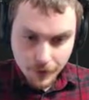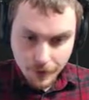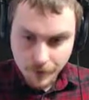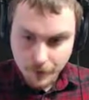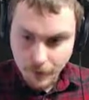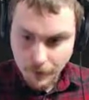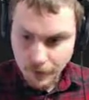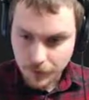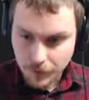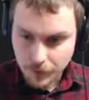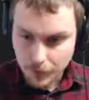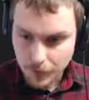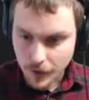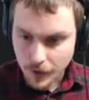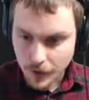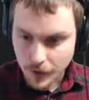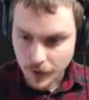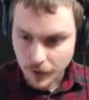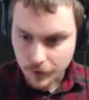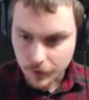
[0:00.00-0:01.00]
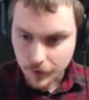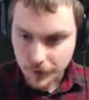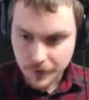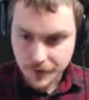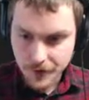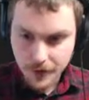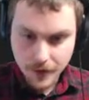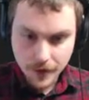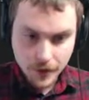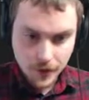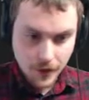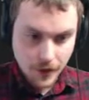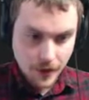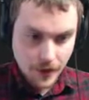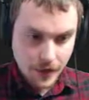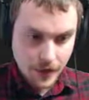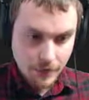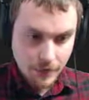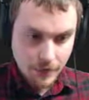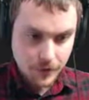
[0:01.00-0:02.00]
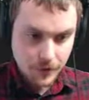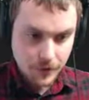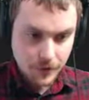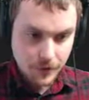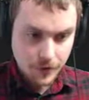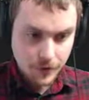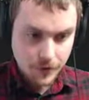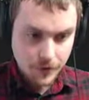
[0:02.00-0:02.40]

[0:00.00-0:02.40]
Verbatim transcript: oops, we can actually take and copy